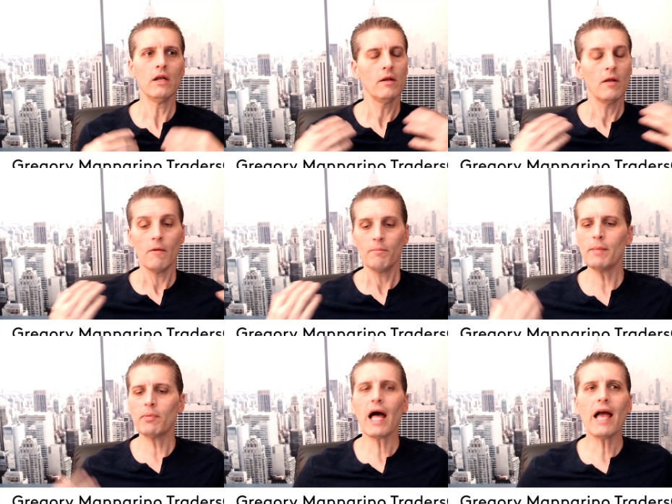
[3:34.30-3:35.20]
People, I
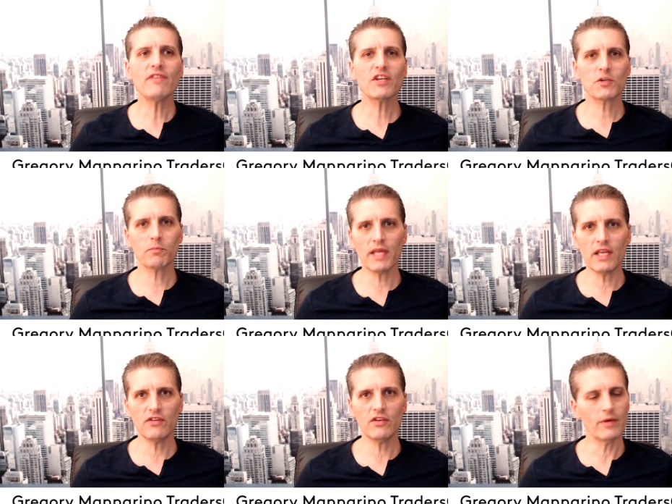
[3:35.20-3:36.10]
have explained to you
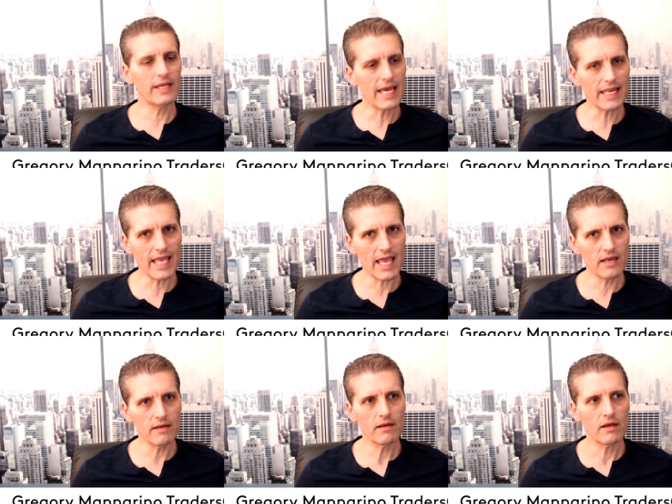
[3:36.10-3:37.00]
yet again
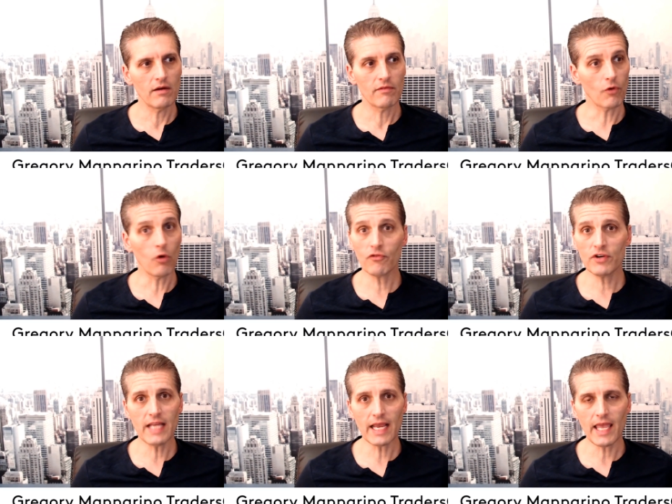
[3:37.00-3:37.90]
for over a
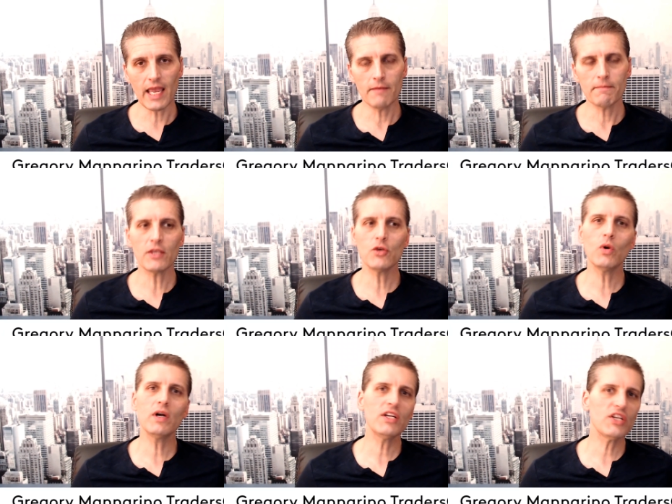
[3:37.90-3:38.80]
decade that you are going to
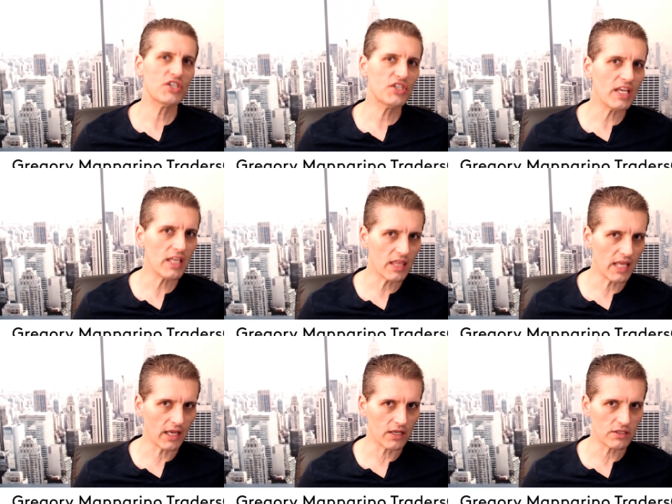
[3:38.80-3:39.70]
see
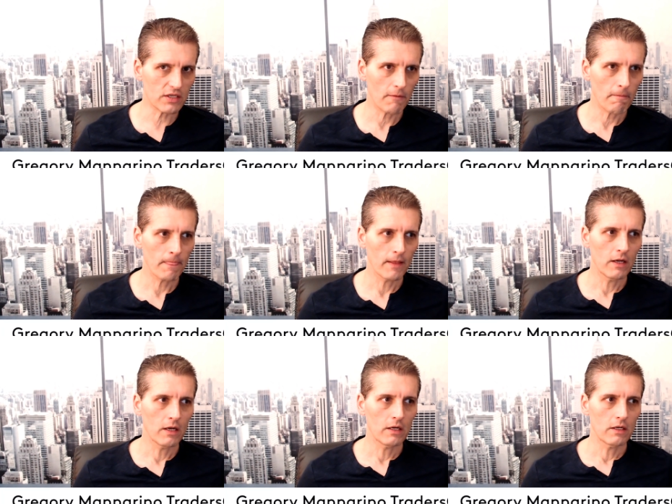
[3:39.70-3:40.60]
things
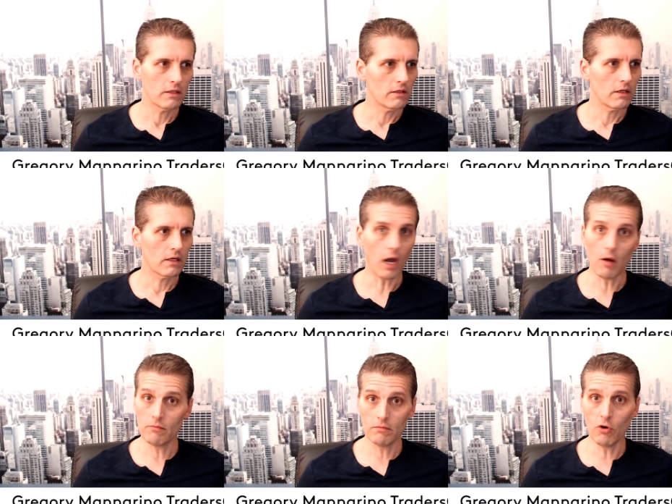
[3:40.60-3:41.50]

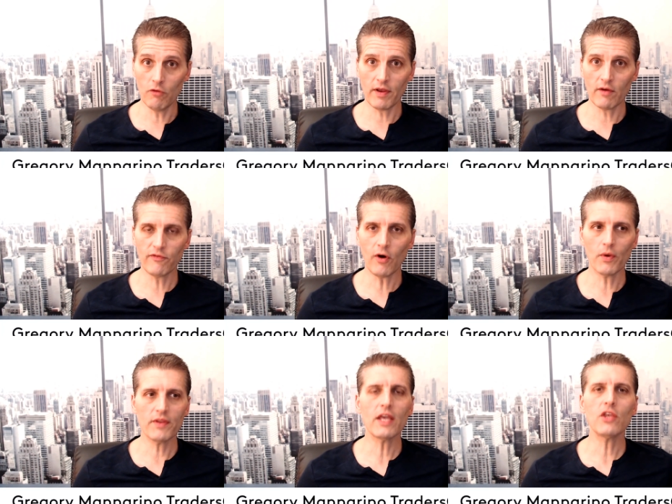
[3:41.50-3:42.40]
moving forward that
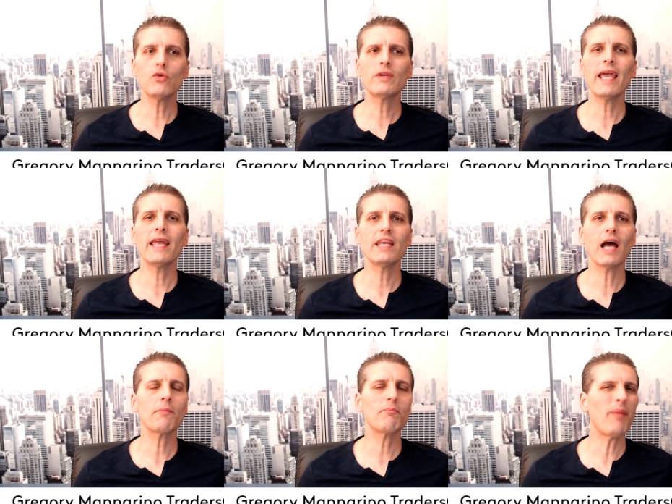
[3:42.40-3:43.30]
you cannot
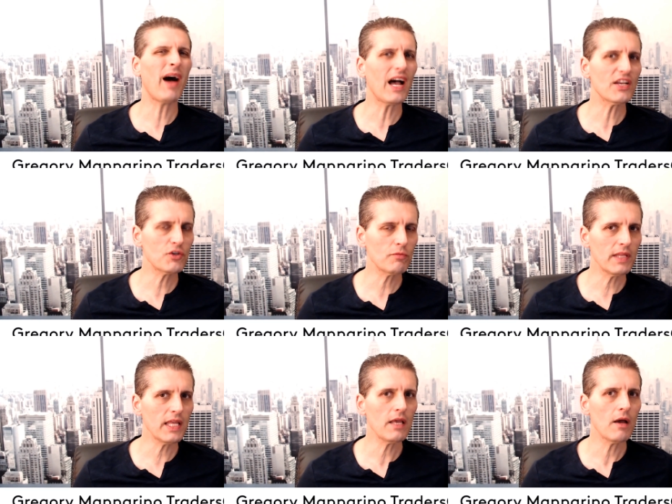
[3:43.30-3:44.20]
possibly
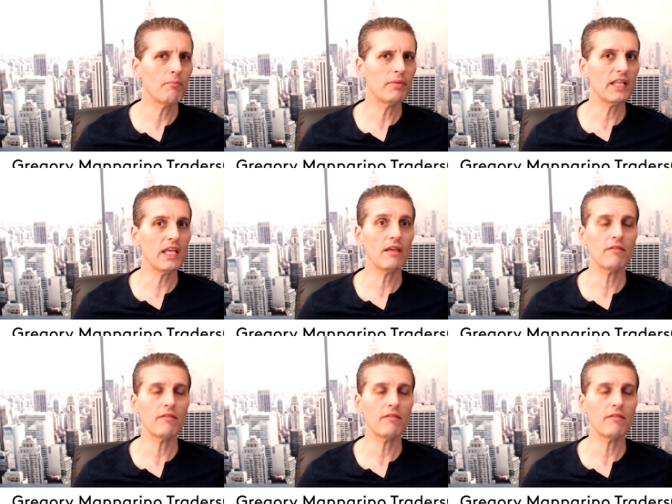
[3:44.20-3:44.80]
believe.